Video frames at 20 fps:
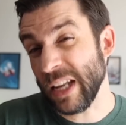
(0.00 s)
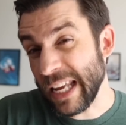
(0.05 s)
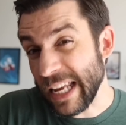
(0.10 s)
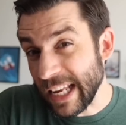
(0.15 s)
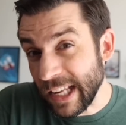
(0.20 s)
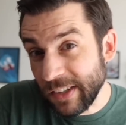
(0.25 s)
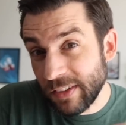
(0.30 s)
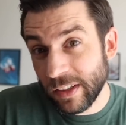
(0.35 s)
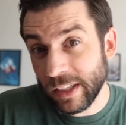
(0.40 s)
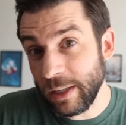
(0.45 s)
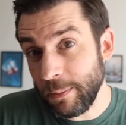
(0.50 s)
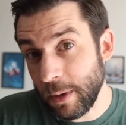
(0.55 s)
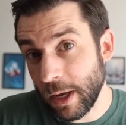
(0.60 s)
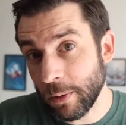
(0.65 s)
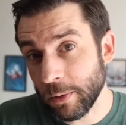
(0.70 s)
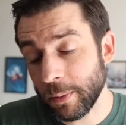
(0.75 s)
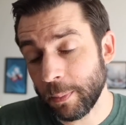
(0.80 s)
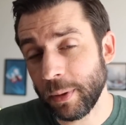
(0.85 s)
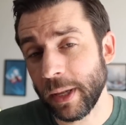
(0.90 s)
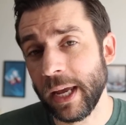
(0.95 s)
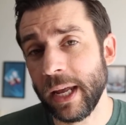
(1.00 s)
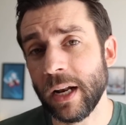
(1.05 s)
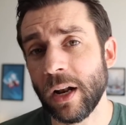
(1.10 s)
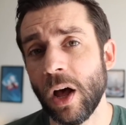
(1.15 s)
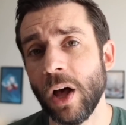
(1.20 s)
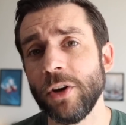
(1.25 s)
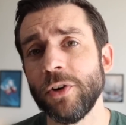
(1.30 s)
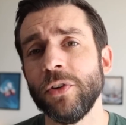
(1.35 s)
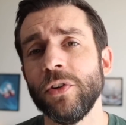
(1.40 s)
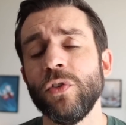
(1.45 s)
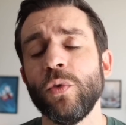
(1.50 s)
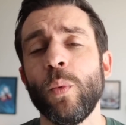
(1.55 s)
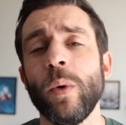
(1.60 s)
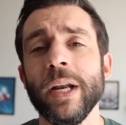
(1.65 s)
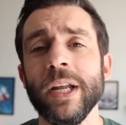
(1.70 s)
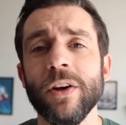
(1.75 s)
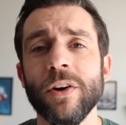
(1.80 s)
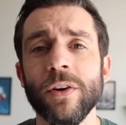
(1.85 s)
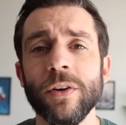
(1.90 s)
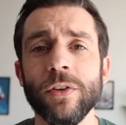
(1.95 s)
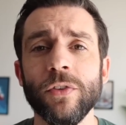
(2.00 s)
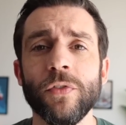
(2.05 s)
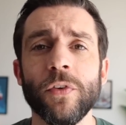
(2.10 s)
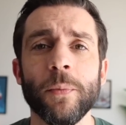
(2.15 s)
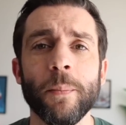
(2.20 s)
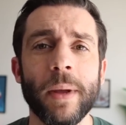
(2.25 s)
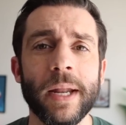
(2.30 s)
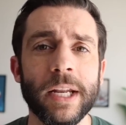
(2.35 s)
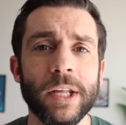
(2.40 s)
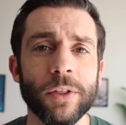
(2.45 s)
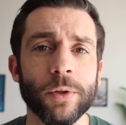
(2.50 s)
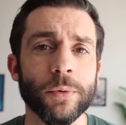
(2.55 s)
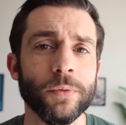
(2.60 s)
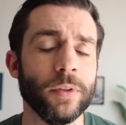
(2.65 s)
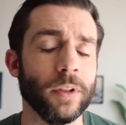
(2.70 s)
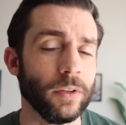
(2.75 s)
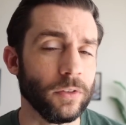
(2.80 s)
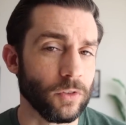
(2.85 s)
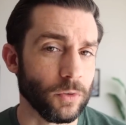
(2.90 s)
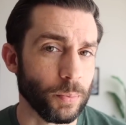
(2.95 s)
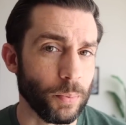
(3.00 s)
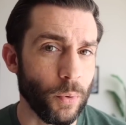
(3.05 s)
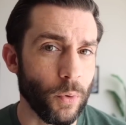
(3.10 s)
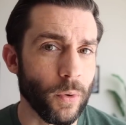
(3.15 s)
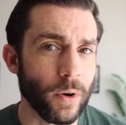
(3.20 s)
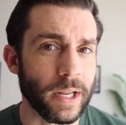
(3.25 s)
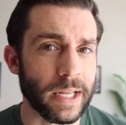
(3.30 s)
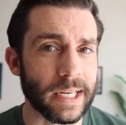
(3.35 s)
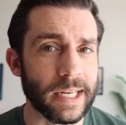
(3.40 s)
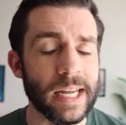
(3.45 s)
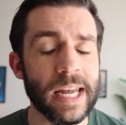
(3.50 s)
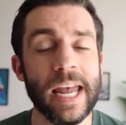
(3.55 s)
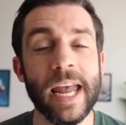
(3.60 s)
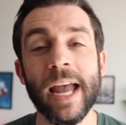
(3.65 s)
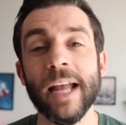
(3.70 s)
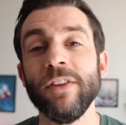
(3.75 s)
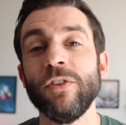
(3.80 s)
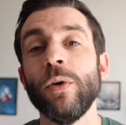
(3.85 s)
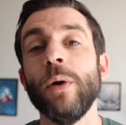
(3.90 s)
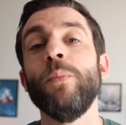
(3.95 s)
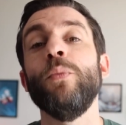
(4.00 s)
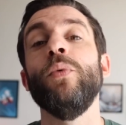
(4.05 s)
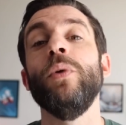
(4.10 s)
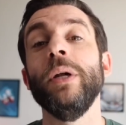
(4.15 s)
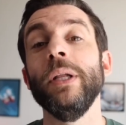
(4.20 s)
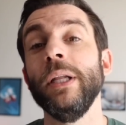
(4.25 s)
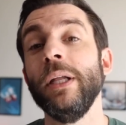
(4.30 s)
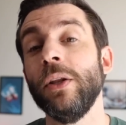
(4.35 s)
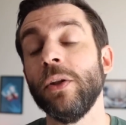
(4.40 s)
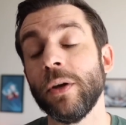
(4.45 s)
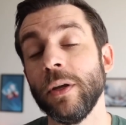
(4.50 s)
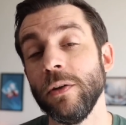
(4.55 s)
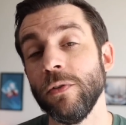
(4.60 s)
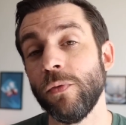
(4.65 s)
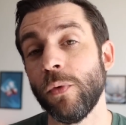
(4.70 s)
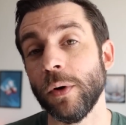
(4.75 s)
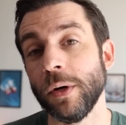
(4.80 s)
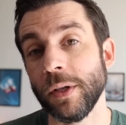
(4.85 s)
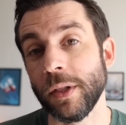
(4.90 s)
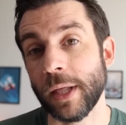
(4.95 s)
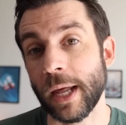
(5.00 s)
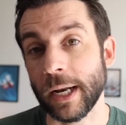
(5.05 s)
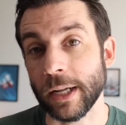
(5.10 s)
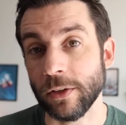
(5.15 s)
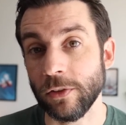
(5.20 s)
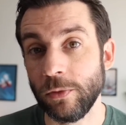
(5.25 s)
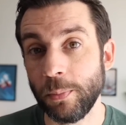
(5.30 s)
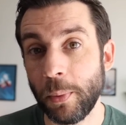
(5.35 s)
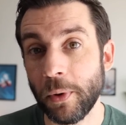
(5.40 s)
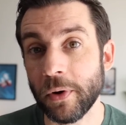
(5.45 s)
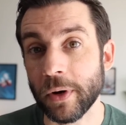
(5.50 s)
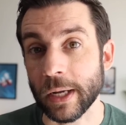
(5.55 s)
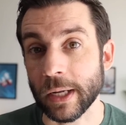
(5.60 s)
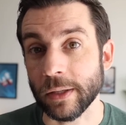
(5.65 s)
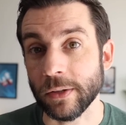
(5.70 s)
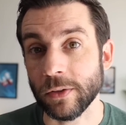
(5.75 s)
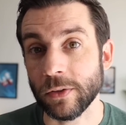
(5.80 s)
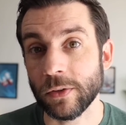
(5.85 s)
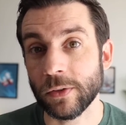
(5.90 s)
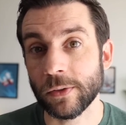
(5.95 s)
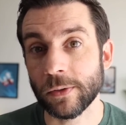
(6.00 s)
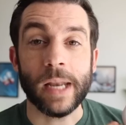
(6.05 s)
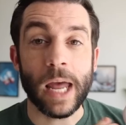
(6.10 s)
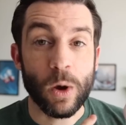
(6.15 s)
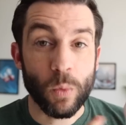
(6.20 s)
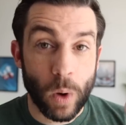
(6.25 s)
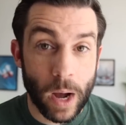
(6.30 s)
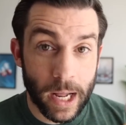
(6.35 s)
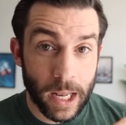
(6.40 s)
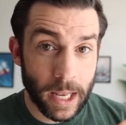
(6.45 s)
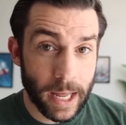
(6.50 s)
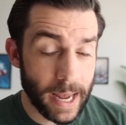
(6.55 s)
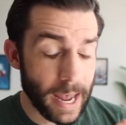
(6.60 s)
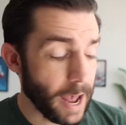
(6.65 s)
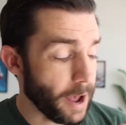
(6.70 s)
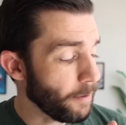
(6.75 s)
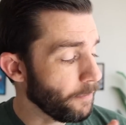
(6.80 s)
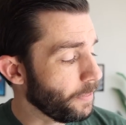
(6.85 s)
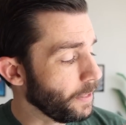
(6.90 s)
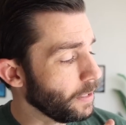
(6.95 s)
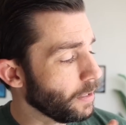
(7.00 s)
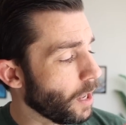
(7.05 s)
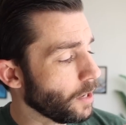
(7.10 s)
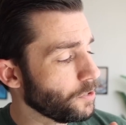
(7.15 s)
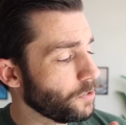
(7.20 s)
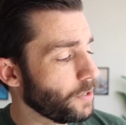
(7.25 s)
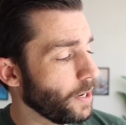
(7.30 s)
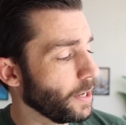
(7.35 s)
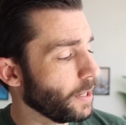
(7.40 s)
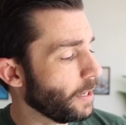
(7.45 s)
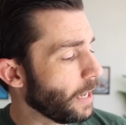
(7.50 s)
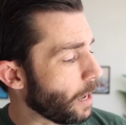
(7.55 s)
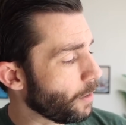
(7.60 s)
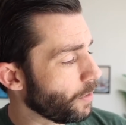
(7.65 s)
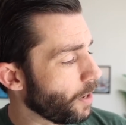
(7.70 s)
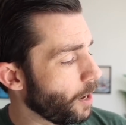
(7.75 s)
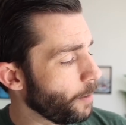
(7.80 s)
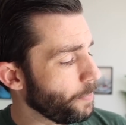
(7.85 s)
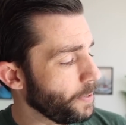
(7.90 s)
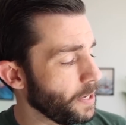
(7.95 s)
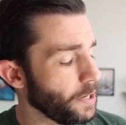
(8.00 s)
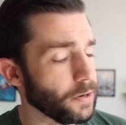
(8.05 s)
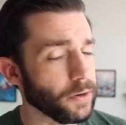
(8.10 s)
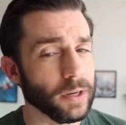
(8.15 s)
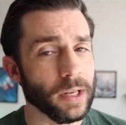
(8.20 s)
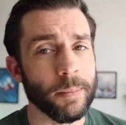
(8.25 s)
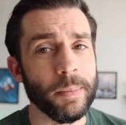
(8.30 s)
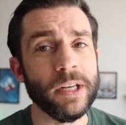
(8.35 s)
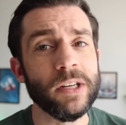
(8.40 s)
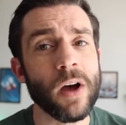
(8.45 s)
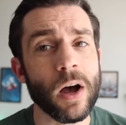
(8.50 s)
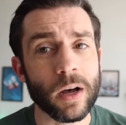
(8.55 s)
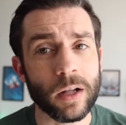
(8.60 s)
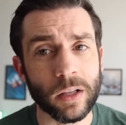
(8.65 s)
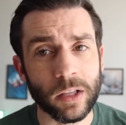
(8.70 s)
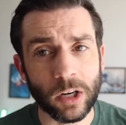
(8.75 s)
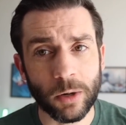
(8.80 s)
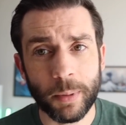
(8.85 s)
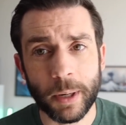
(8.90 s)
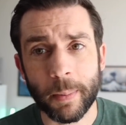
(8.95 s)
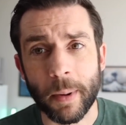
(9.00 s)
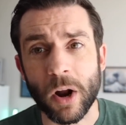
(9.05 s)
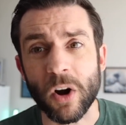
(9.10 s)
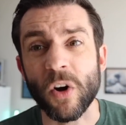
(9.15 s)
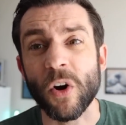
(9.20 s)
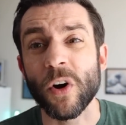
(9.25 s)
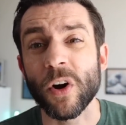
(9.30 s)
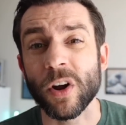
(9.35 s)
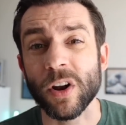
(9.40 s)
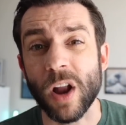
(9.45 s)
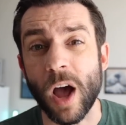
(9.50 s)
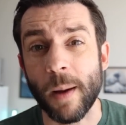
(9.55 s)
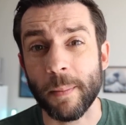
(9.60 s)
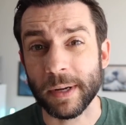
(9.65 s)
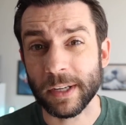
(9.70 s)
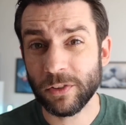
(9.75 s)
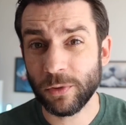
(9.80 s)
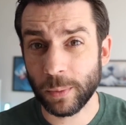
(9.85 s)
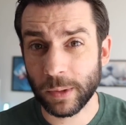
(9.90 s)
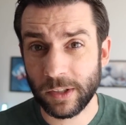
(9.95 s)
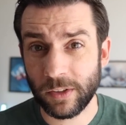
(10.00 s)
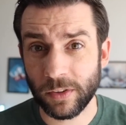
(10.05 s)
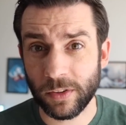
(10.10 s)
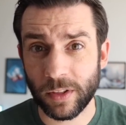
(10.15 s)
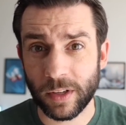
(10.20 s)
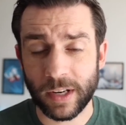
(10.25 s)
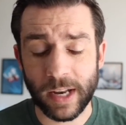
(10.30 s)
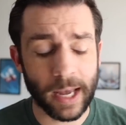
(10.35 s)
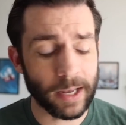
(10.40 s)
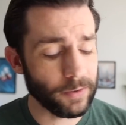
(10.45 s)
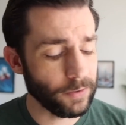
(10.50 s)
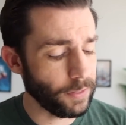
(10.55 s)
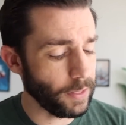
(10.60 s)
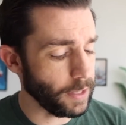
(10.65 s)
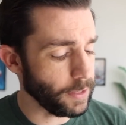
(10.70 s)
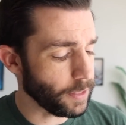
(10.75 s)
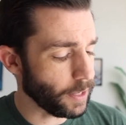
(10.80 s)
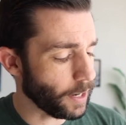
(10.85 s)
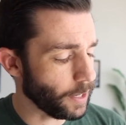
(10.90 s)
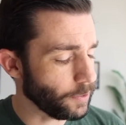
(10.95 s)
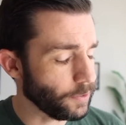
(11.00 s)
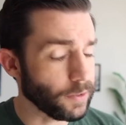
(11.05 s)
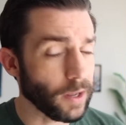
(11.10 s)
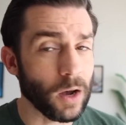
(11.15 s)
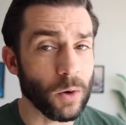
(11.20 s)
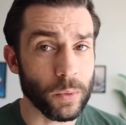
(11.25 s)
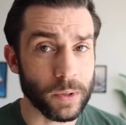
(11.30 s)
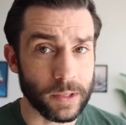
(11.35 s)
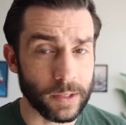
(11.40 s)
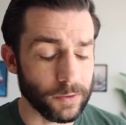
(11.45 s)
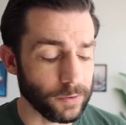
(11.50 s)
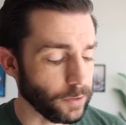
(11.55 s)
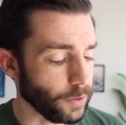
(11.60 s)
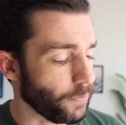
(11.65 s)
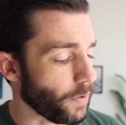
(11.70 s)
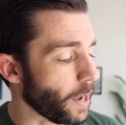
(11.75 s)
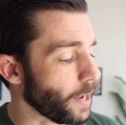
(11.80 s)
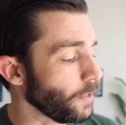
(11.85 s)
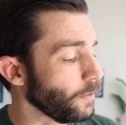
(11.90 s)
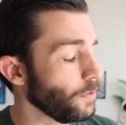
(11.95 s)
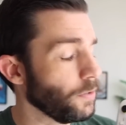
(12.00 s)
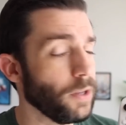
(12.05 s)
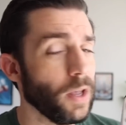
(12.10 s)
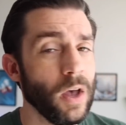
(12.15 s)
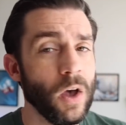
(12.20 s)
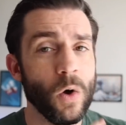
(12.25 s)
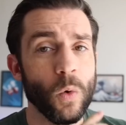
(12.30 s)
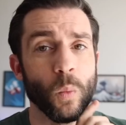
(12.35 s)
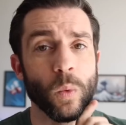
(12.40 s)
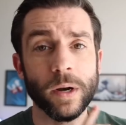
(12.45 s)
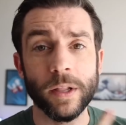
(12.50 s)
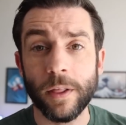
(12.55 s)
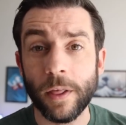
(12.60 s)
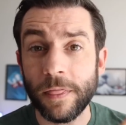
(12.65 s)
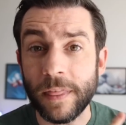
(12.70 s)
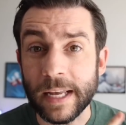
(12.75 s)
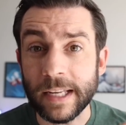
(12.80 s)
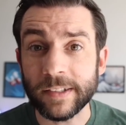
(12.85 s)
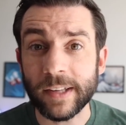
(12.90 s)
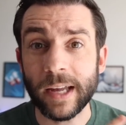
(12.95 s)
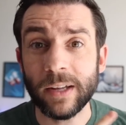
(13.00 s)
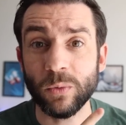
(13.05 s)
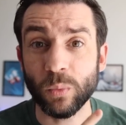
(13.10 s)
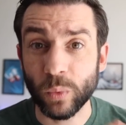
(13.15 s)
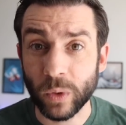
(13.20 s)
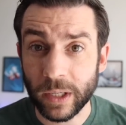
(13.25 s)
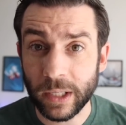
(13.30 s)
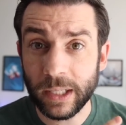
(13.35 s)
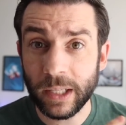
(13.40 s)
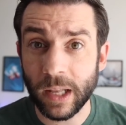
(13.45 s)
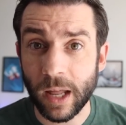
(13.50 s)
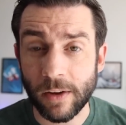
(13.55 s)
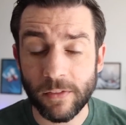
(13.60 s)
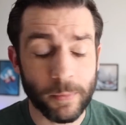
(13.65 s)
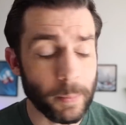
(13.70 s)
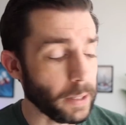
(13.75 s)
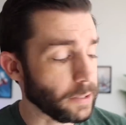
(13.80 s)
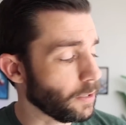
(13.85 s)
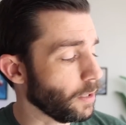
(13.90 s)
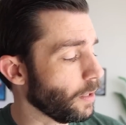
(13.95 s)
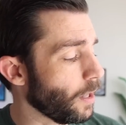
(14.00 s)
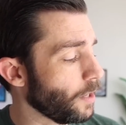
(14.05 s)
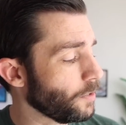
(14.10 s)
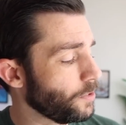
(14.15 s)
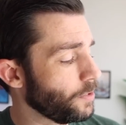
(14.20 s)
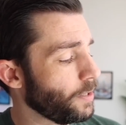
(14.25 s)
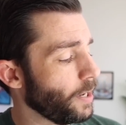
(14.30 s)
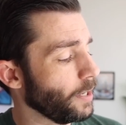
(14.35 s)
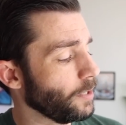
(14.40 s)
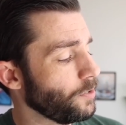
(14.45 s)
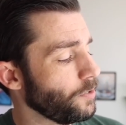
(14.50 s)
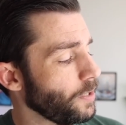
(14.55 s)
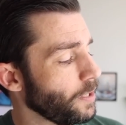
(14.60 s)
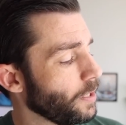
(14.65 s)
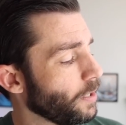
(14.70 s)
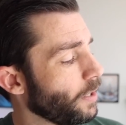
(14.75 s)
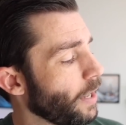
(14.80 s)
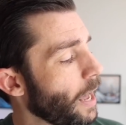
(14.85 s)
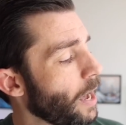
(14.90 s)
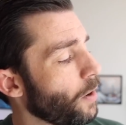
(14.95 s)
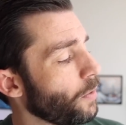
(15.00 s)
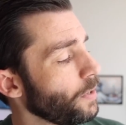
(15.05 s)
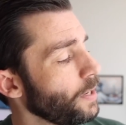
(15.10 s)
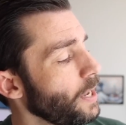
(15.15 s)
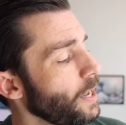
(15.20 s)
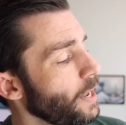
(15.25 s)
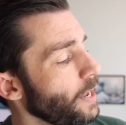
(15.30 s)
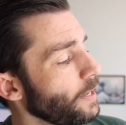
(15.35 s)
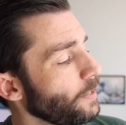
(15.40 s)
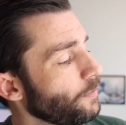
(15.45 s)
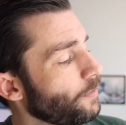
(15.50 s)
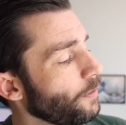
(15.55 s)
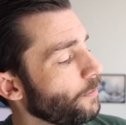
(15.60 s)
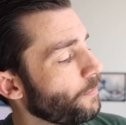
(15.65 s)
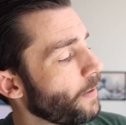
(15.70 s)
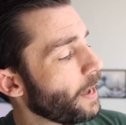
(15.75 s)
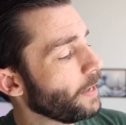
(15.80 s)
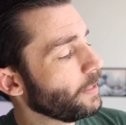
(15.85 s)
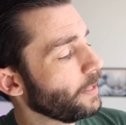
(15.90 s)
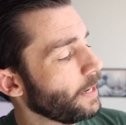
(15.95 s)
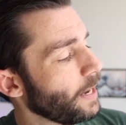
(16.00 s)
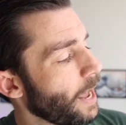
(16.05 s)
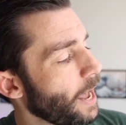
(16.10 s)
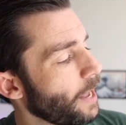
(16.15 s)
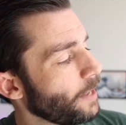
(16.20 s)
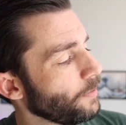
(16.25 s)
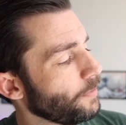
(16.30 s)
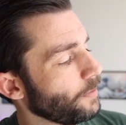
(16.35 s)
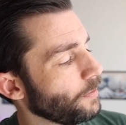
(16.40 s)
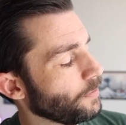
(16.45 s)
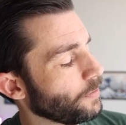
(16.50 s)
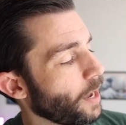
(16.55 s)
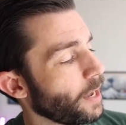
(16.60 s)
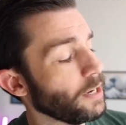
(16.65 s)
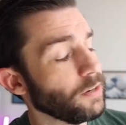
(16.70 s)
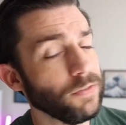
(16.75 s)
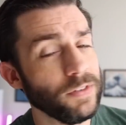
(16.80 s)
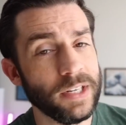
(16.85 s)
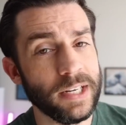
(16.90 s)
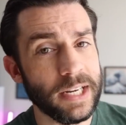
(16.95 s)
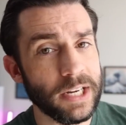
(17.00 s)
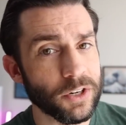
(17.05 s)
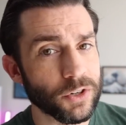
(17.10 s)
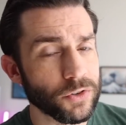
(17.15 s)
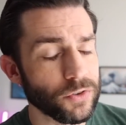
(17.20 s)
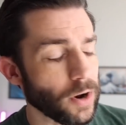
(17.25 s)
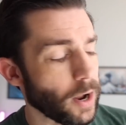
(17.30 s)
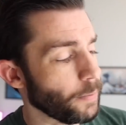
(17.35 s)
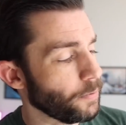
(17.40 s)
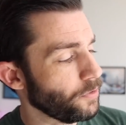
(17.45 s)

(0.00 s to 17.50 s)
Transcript: easily be able to play at 120 Hz for many of those that support it, and so I'm really looking forward to that experience. Now, while I have the Logitech Cloud up here, let me talk a little bit about ergonomics, which is the next thing that I saw with this device. One of the things I really love about the Logitech G Cloud is the fact that it has this kind of teardrop